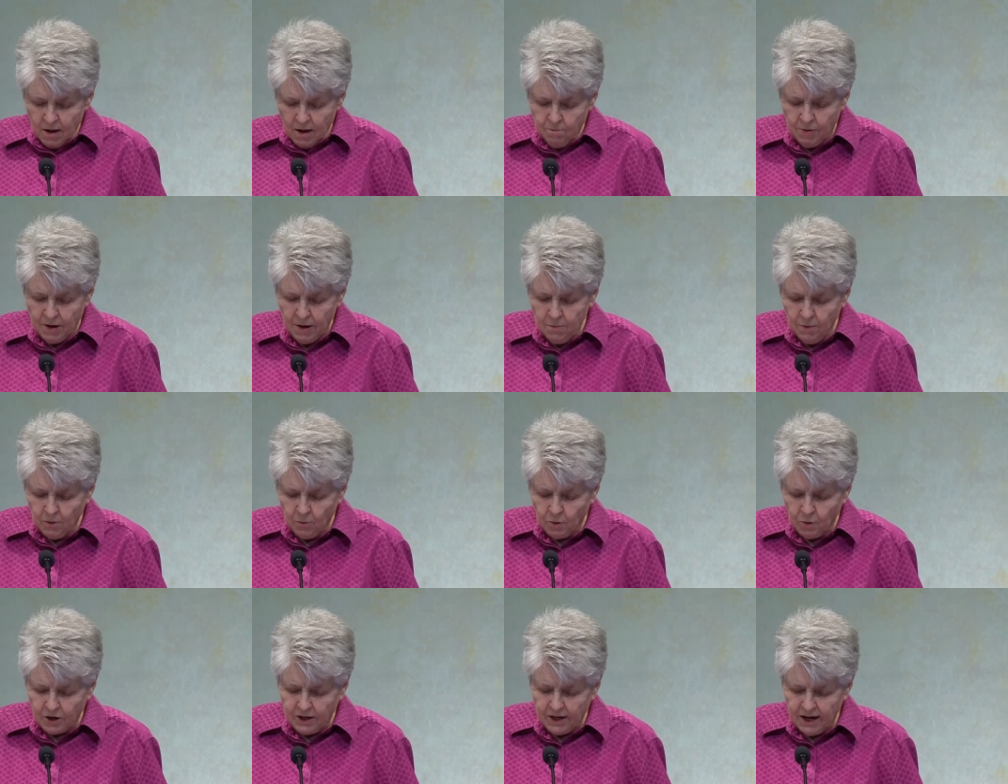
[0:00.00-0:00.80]
People
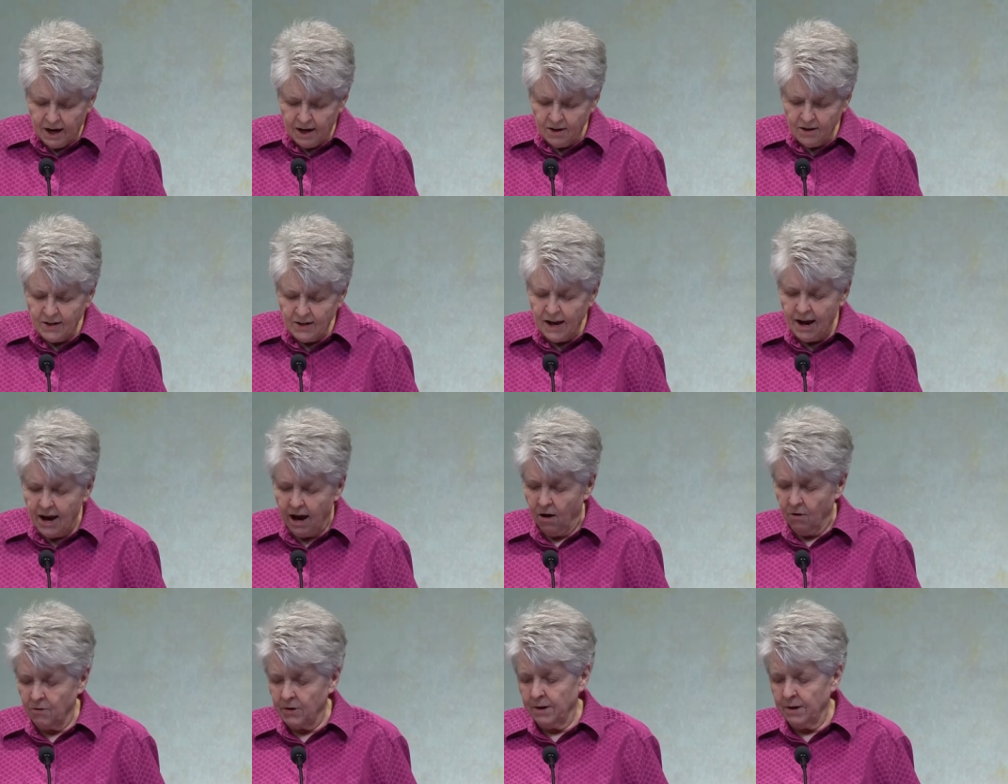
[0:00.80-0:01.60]
were cut
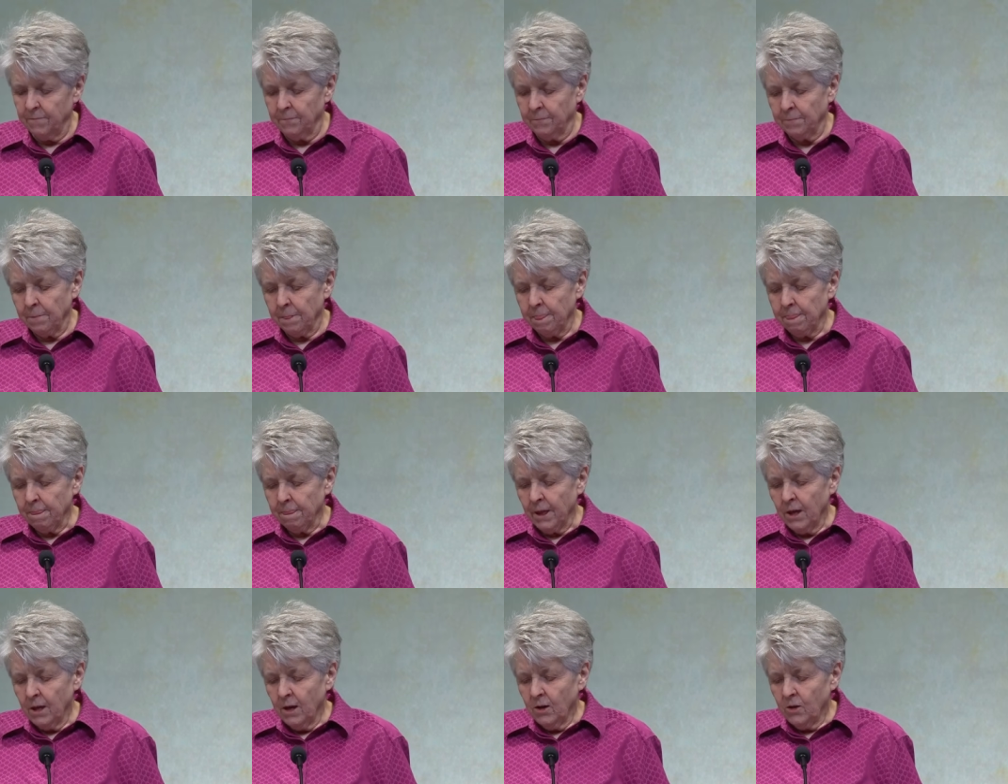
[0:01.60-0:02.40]
down
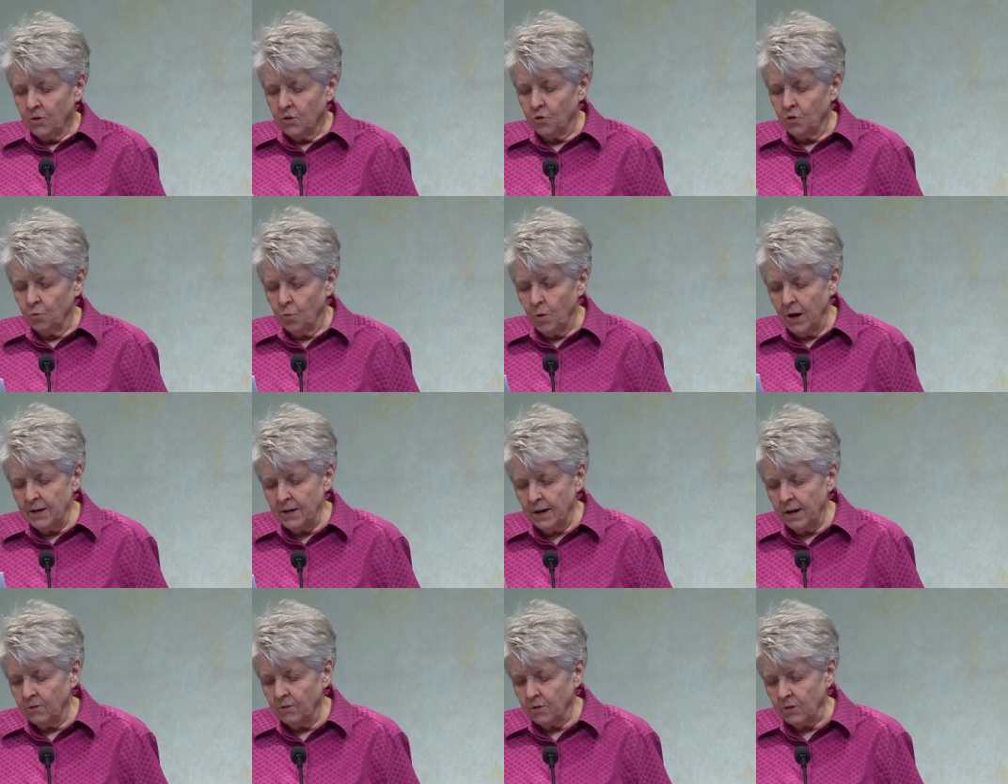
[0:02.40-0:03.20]
to
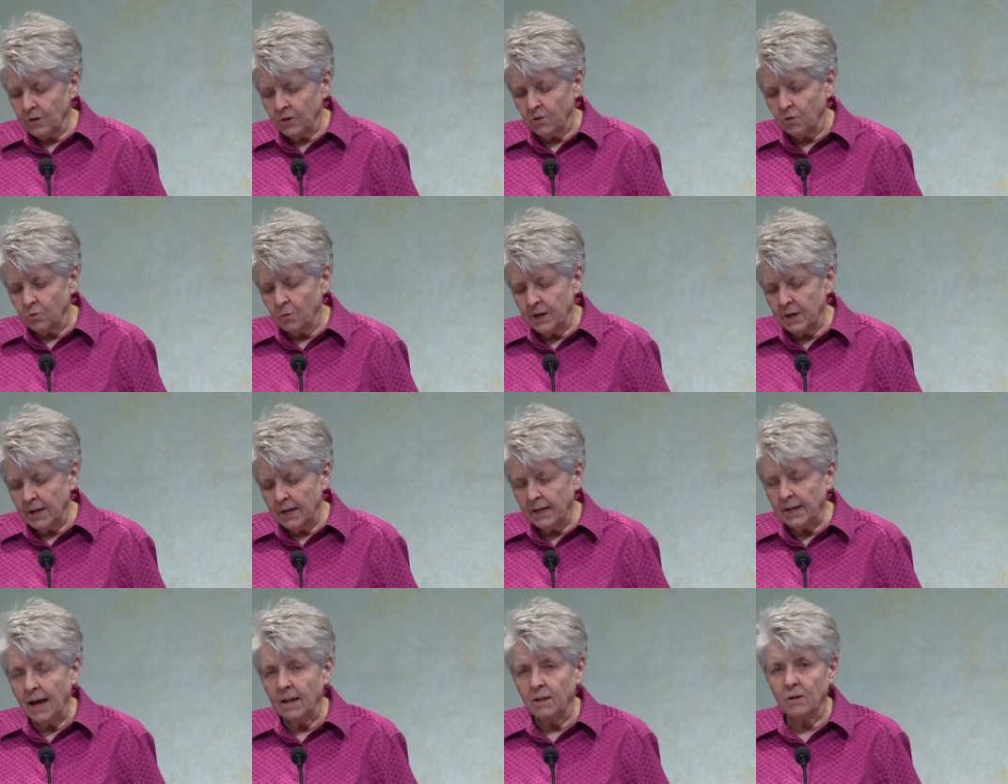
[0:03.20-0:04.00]
120
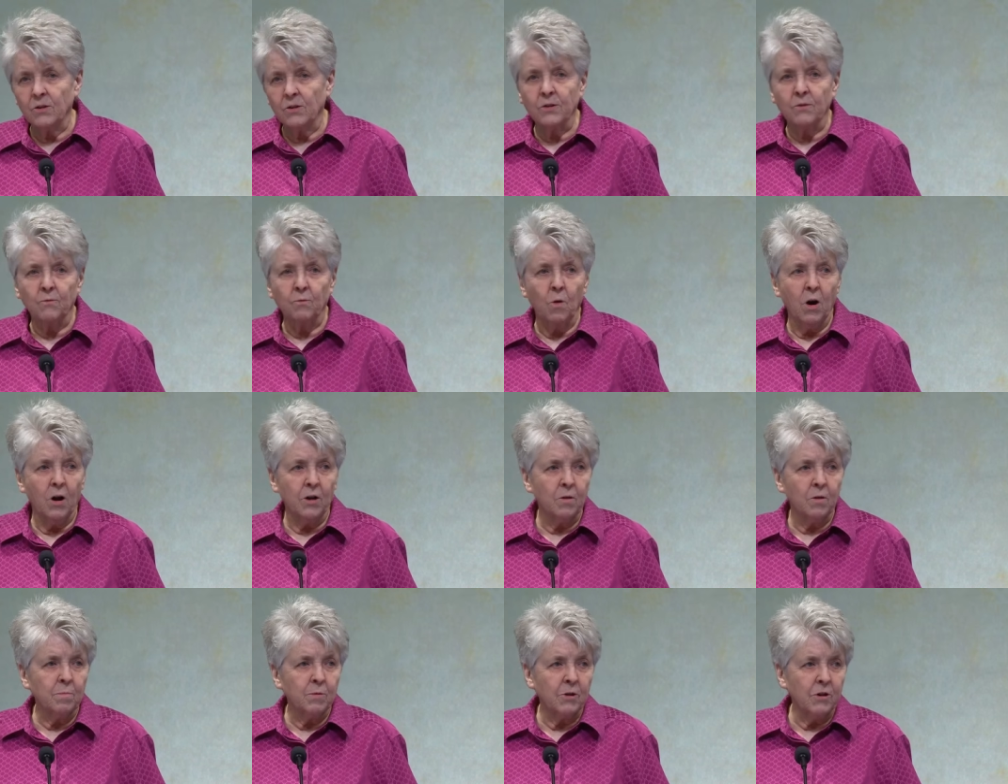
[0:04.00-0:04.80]
gallons of
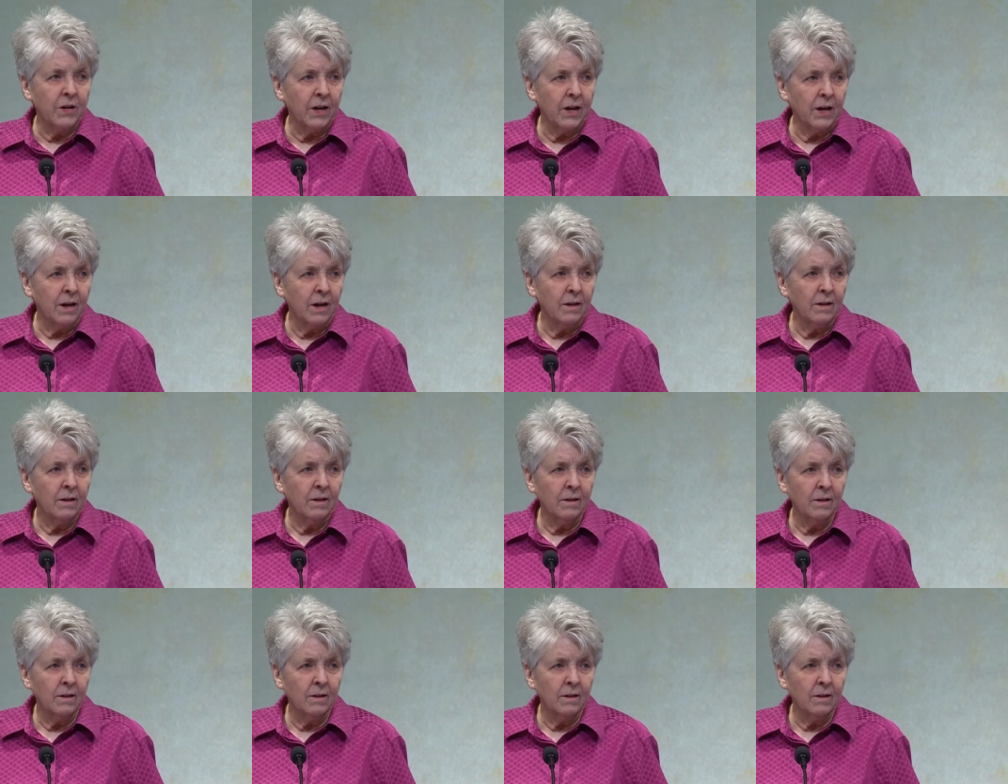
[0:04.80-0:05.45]
water per day.